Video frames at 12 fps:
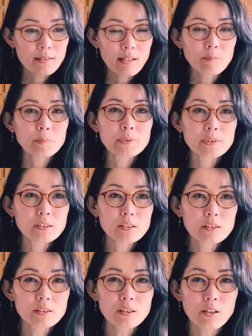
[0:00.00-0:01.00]

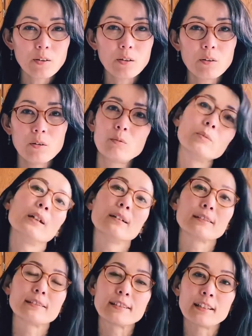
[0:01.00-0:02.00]
depths of
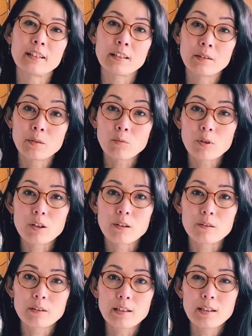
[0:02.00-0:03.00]
seeing in the
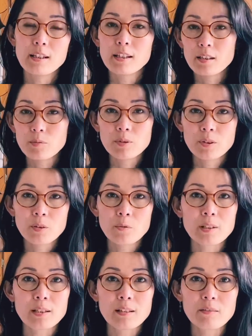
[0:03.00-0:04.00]
world. Even though
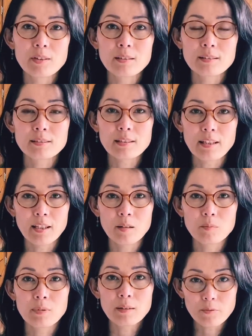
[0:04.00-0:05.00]
we live in the
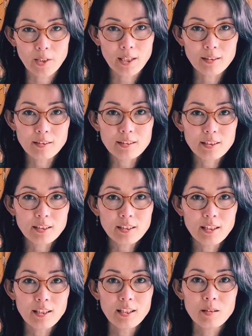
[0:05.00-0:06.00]
same reality,
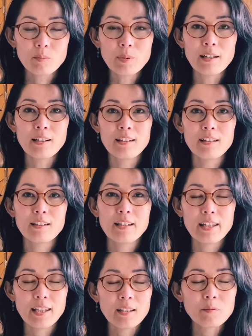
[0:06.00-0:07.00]
but
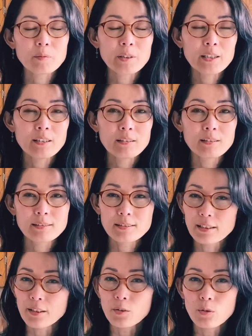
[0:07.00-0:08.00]
every
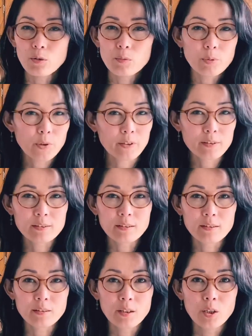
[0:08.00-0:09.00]
single
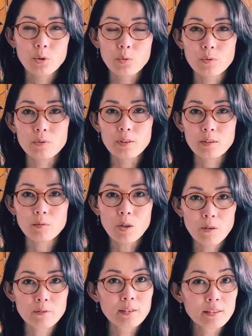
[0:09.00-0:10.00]
person who live
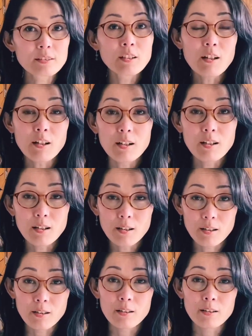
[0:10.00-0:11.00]
on this
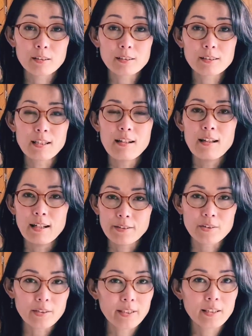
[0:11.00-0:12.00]
earth
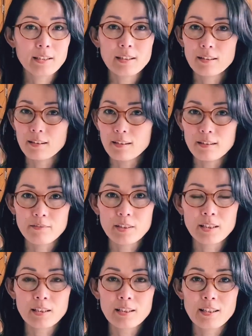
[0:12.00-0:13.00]
actually
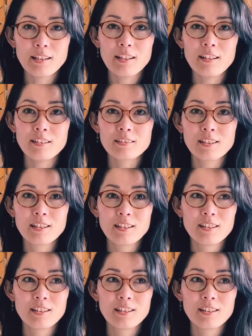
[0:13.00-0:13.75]
living in